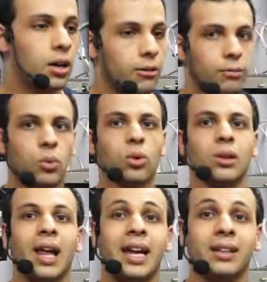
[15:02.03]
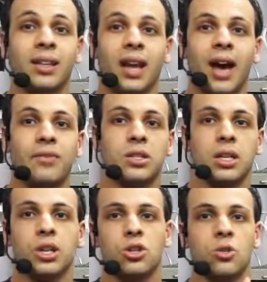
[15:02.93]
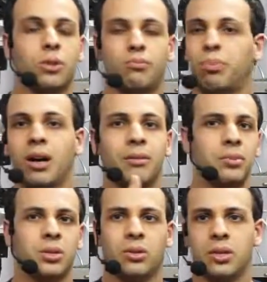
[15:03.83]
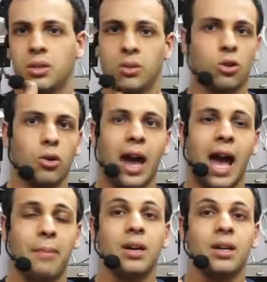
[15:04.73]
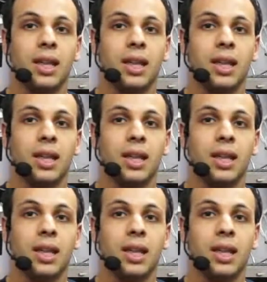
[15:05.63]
are more likely to have this issue with bumps and all this other crap crap